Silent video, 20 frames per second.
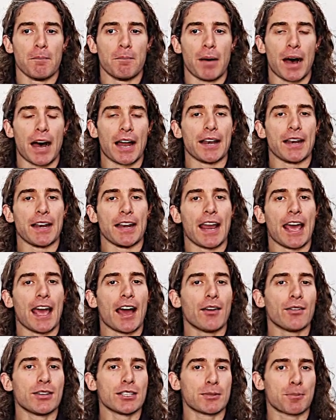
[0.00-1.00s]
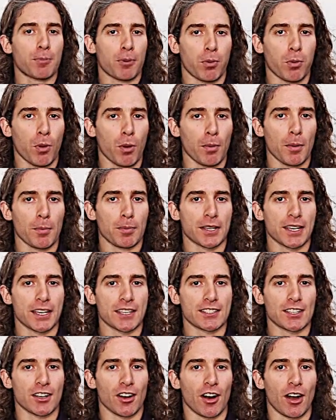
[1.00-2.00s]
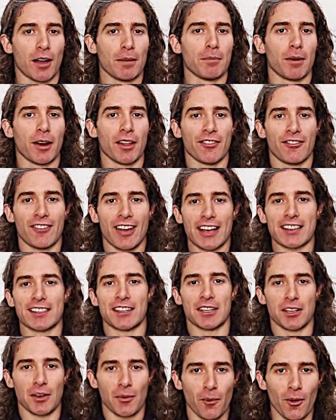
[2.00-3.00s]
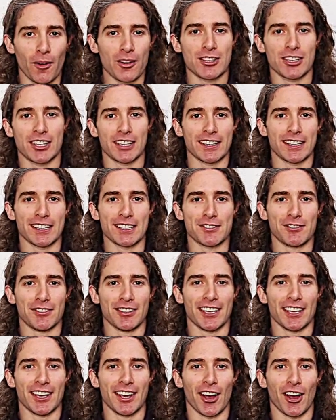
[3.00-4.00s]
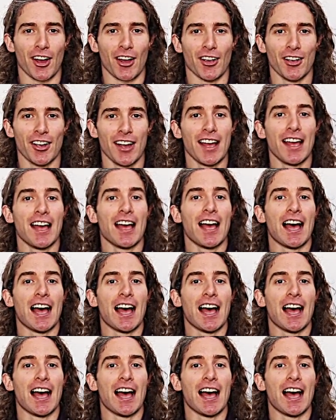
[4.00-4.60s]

But now is probably a time, by the fact that you're watching this video,